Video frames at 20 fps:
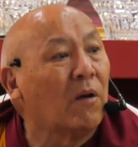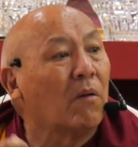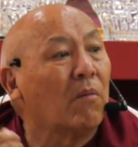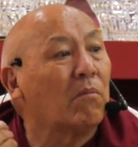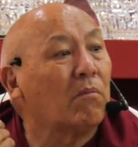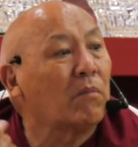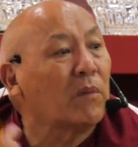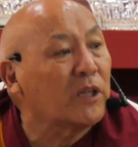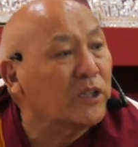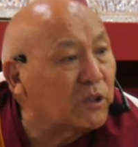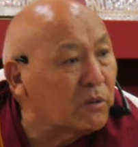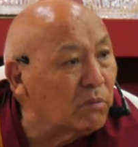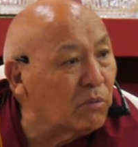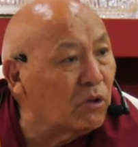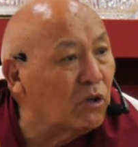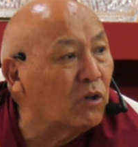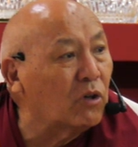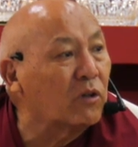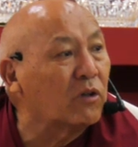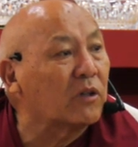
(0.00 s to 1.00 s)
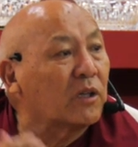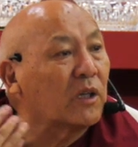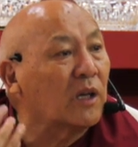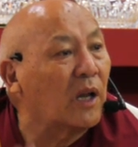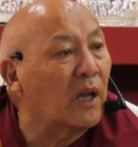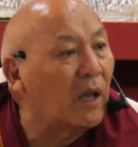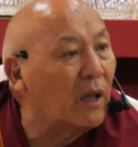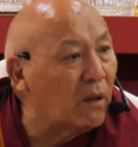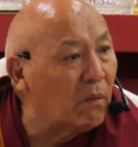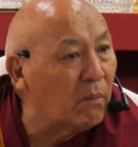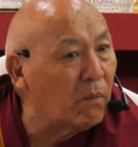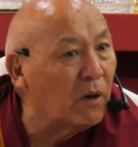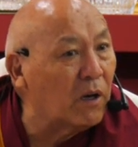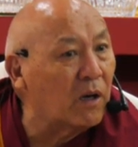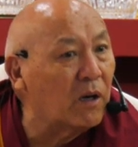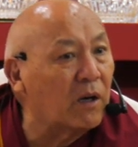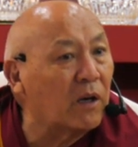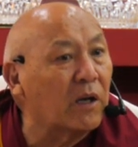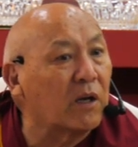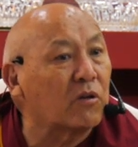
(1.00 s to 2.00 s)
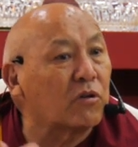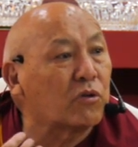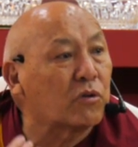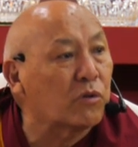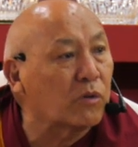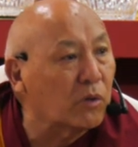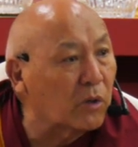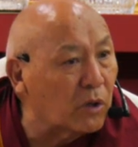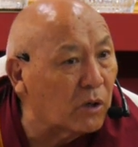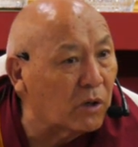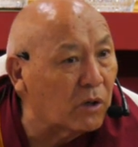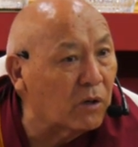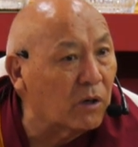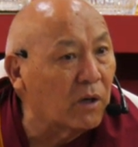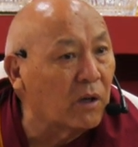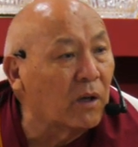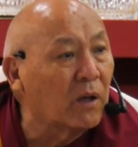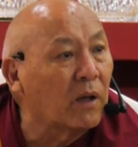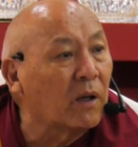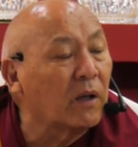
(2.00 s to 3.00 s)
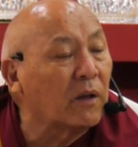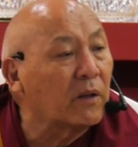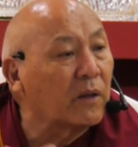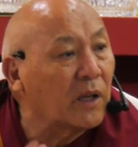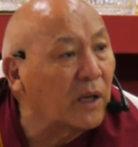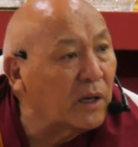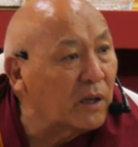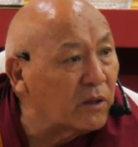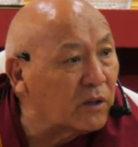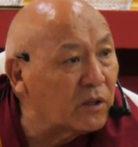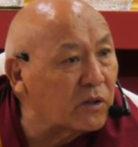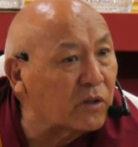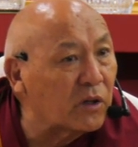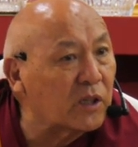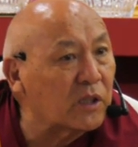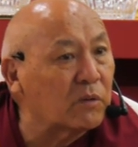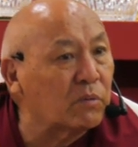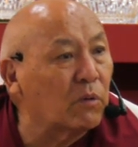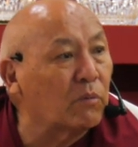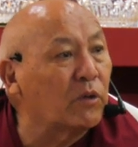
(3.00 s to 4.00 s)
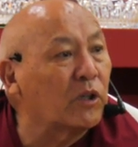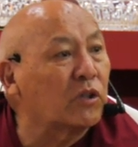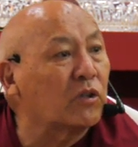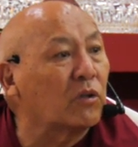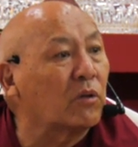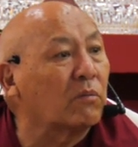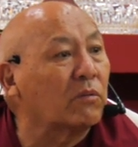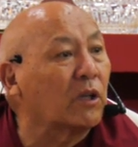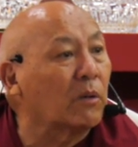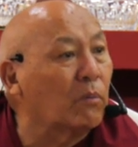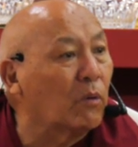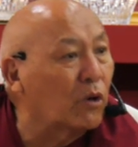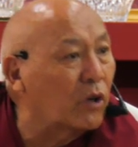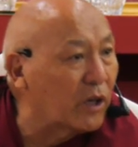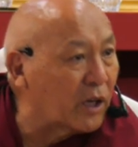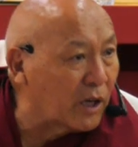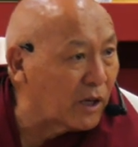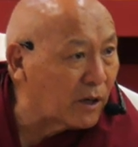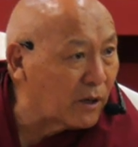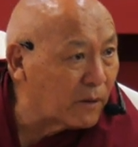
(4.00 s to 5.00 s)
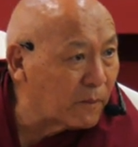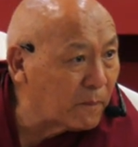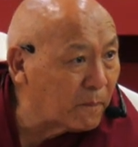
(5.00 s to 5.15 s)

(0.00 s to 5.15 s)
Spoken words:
much more reliable and sure than the transformation of the body.